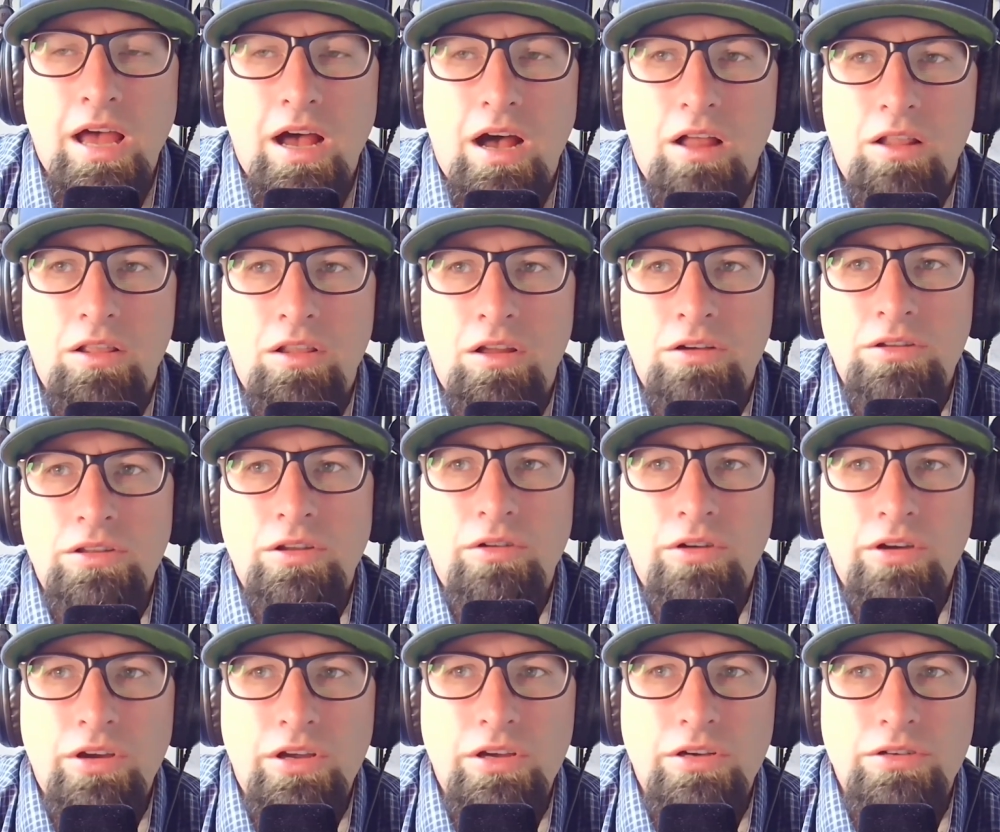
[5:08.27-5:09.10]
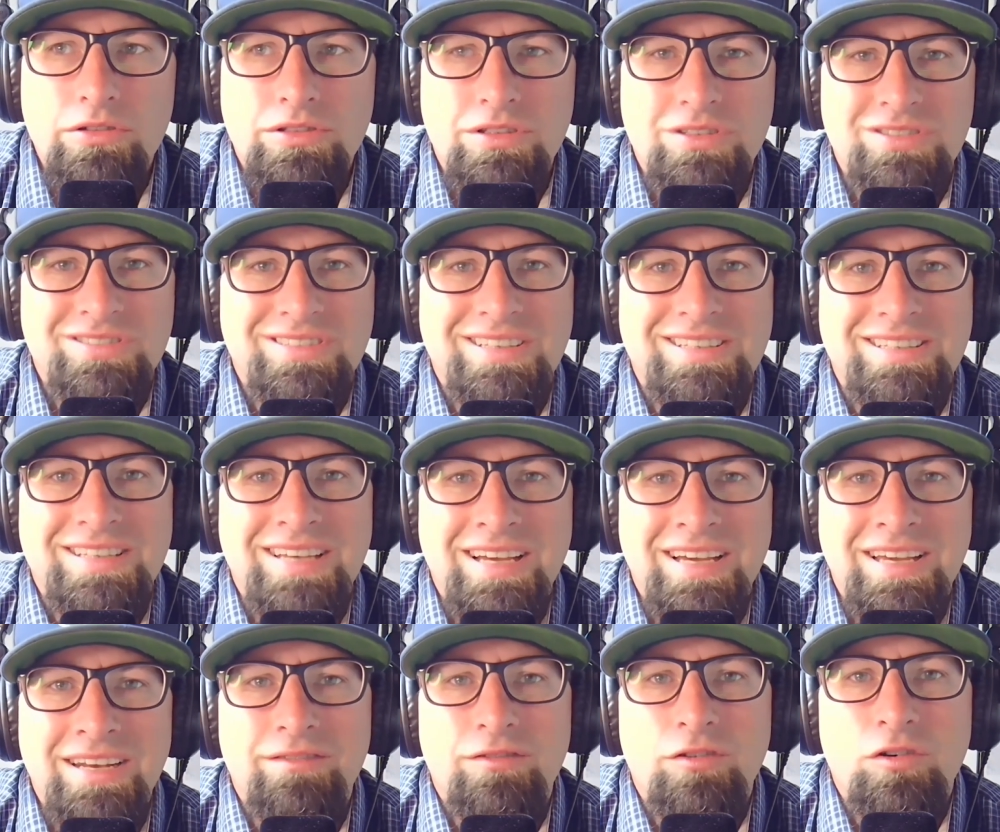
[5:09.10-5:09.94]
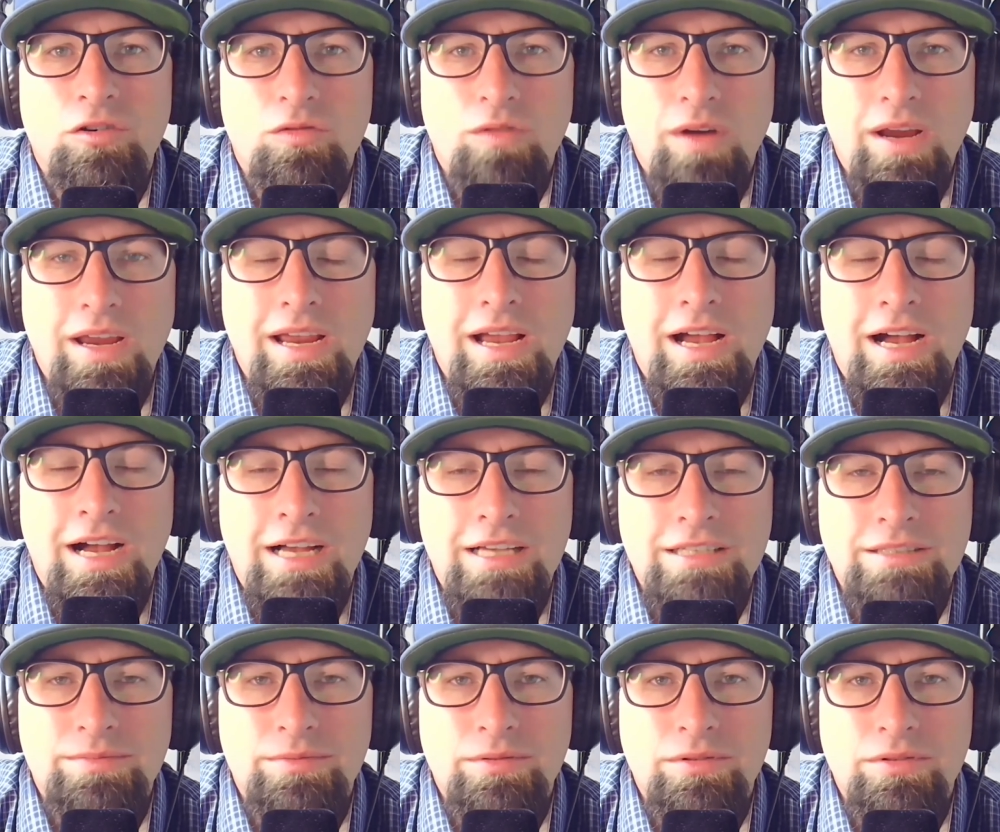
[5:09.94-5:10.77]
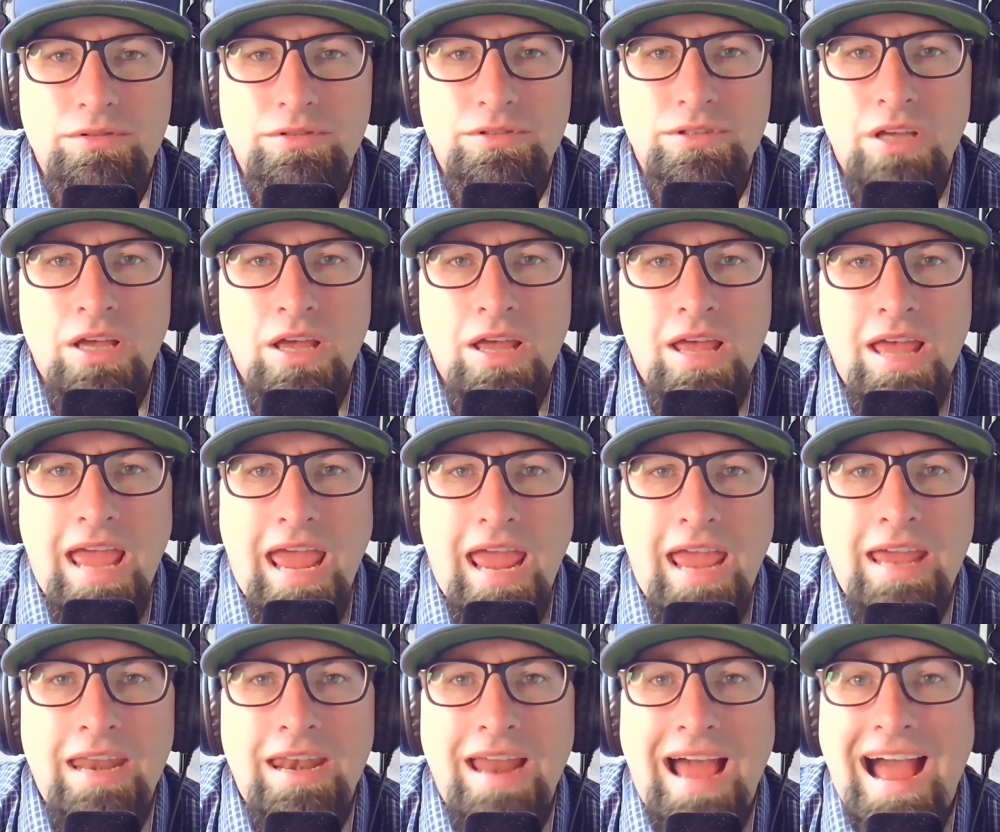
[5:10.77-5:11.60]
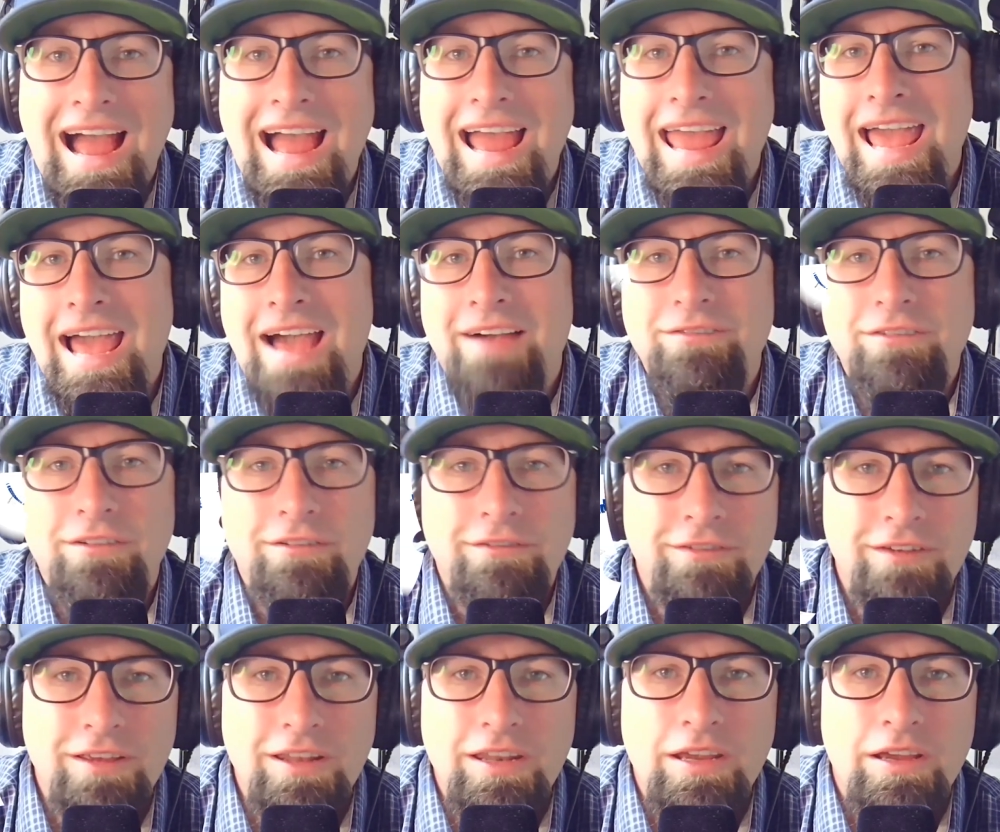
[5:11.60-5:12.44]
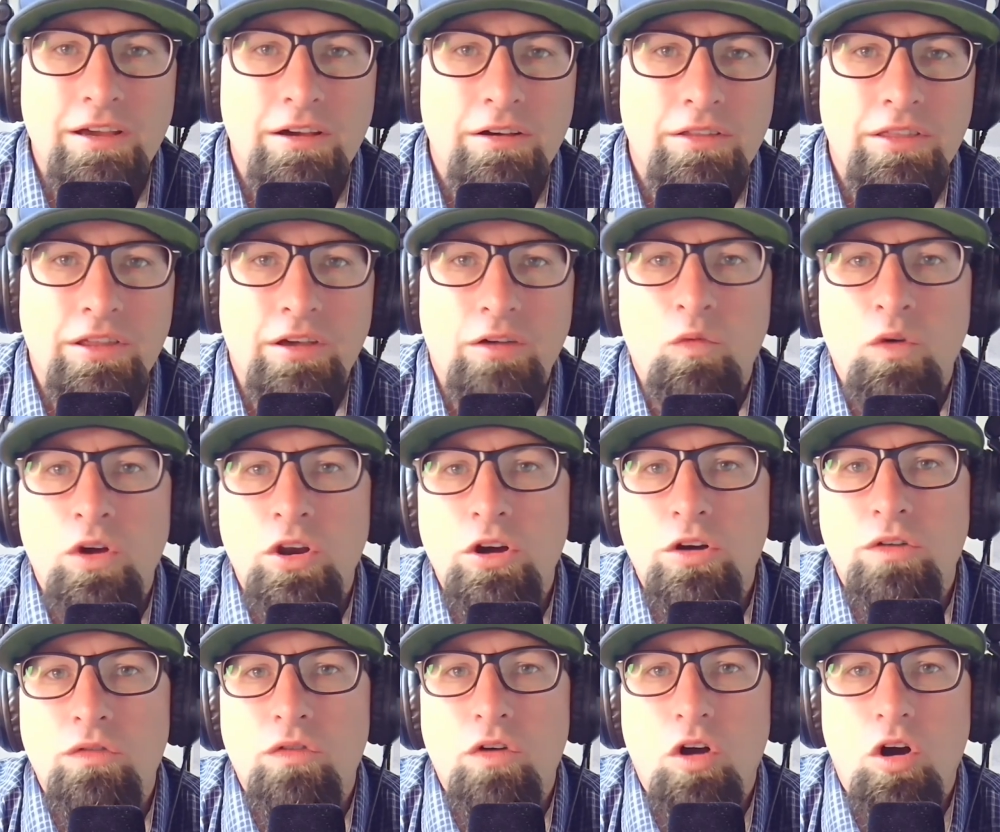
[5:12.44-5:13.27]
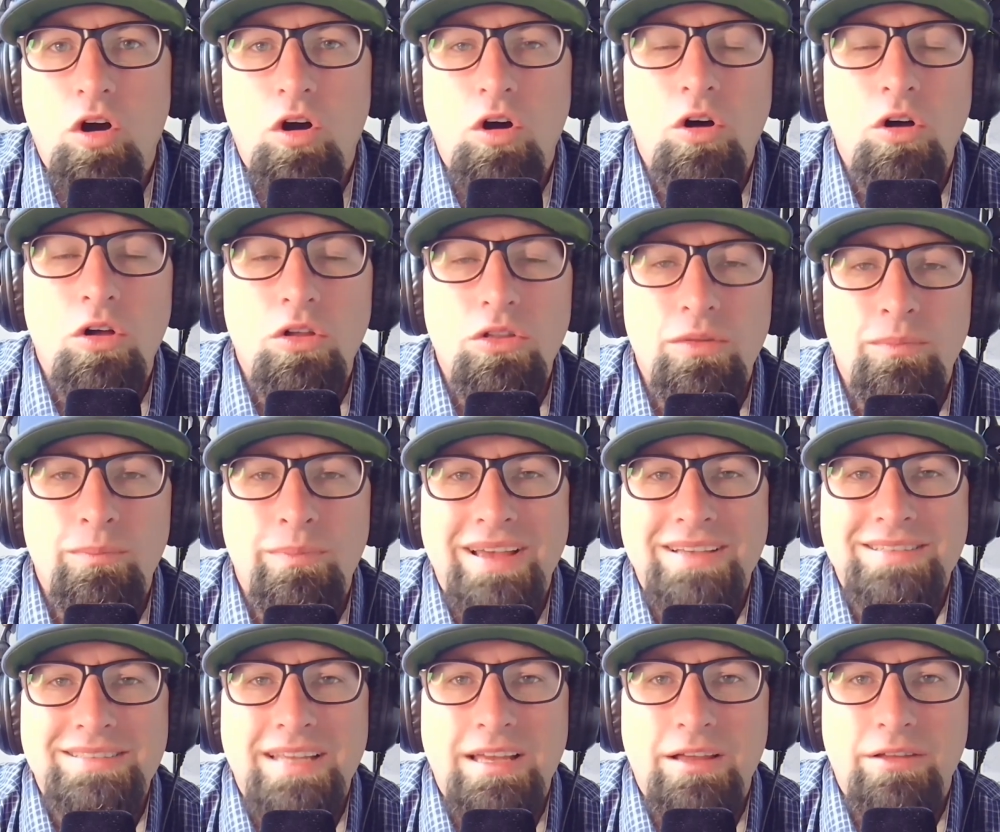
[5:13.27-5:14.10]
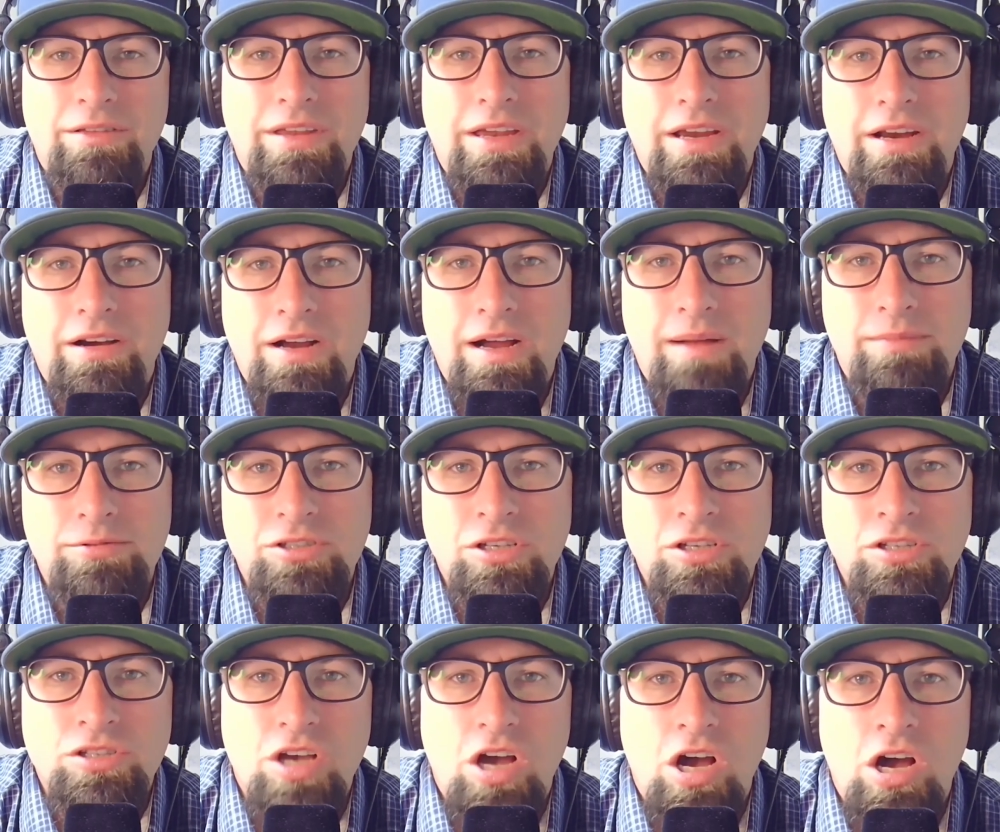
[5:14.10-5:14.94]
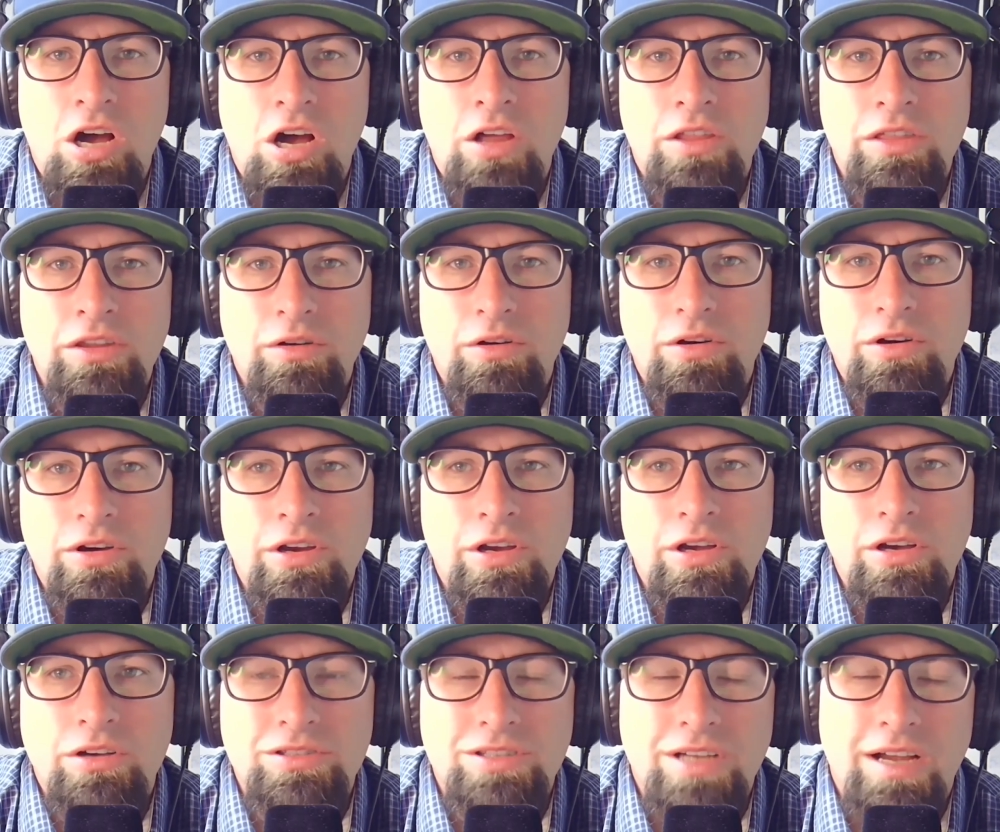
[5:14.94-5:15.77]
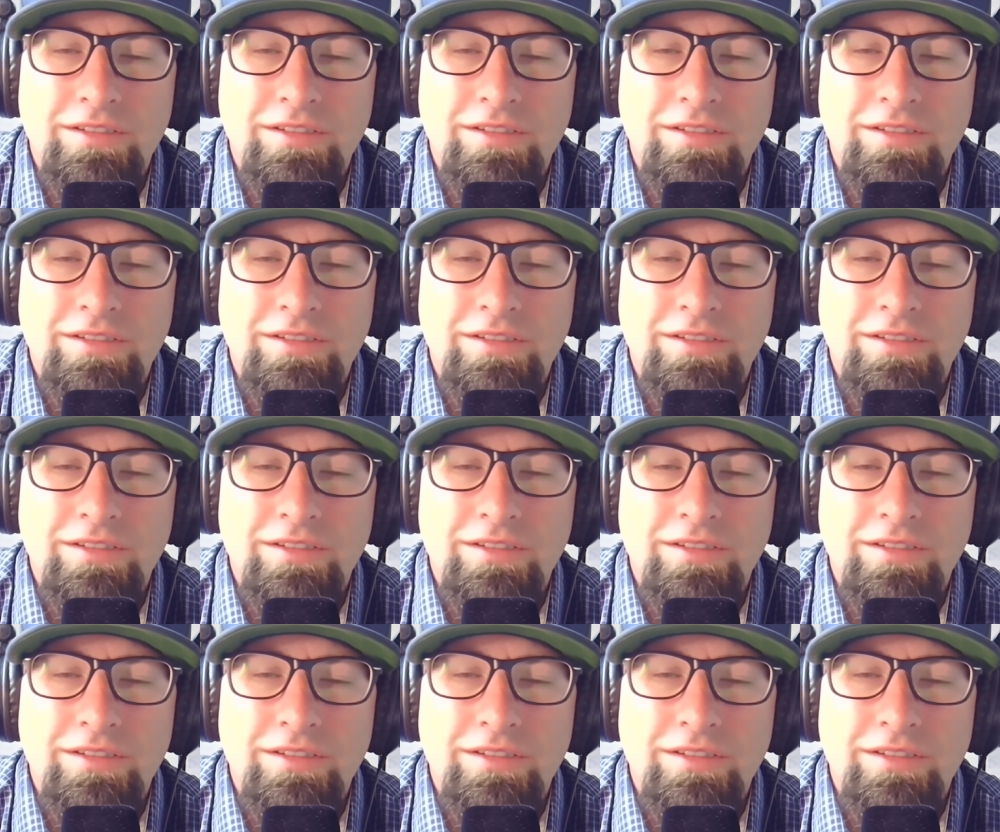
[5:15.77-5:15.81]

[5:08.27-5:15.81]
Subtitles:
Along the Oregon coast, there's a ton of great hospitals, and I have a video that went over all the best healthcare options on the Oregon coast.